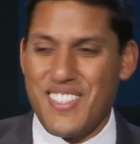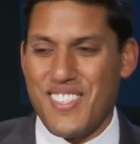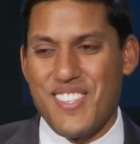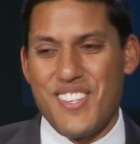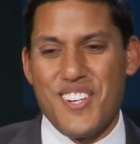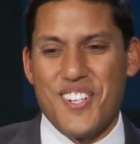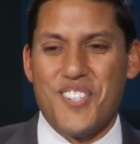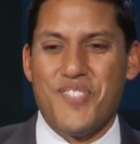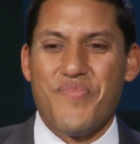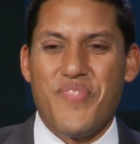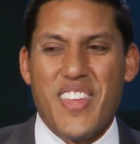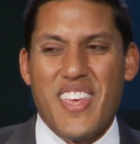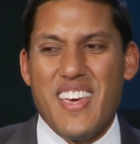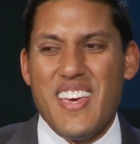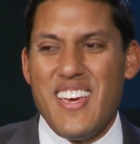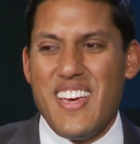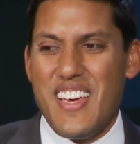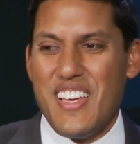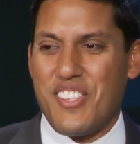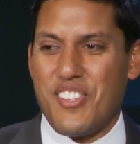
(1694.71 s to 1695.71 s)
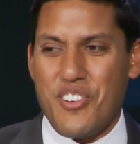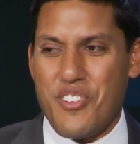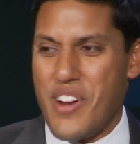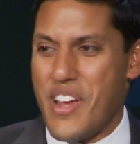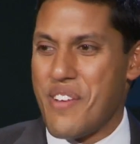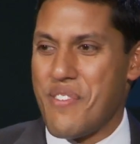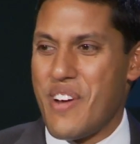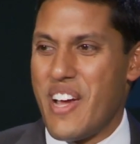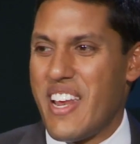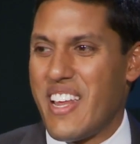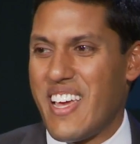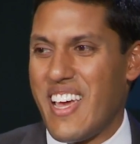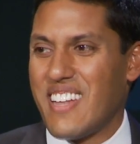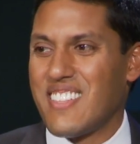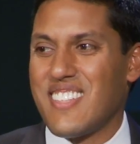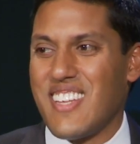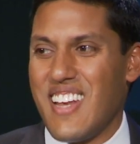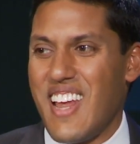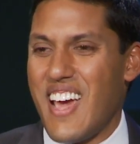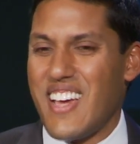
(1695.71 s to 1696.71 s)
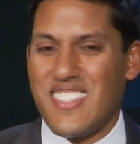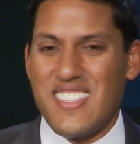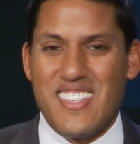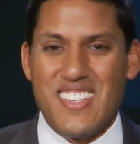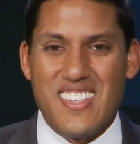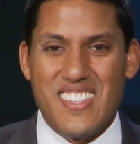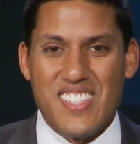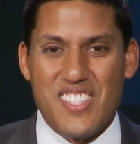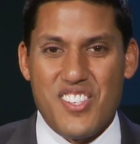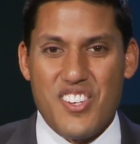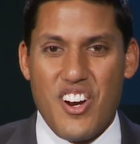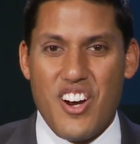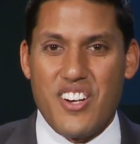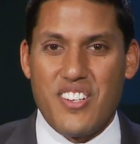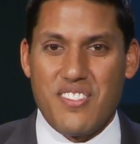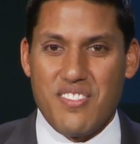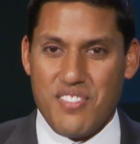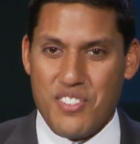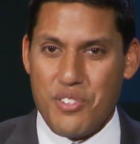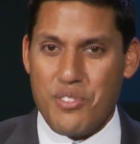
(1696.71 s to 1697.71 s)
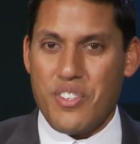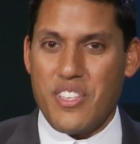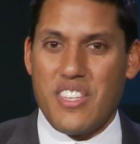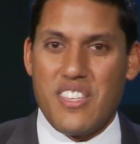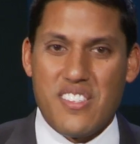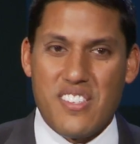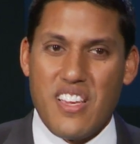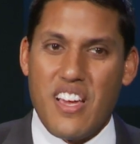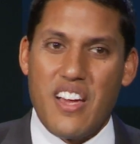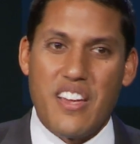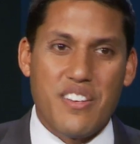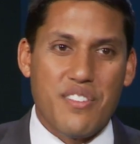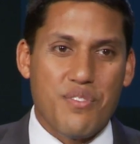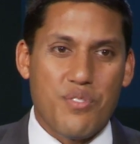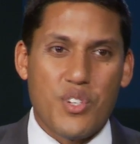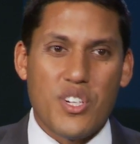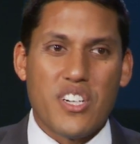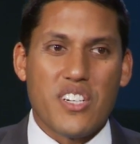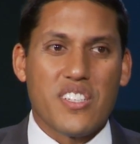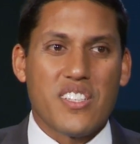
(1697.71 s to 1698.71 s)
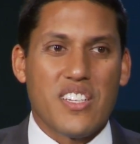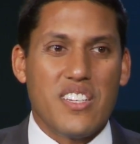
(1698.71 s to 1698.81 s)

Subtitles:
So it's a great way to get connected and start doing this kind of work,